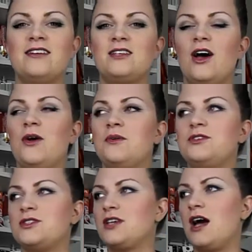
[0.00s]

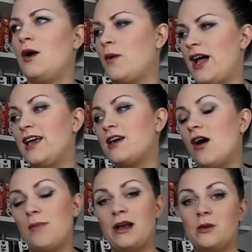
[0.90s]
So just go away,
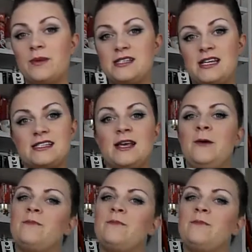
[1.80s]
go about your business.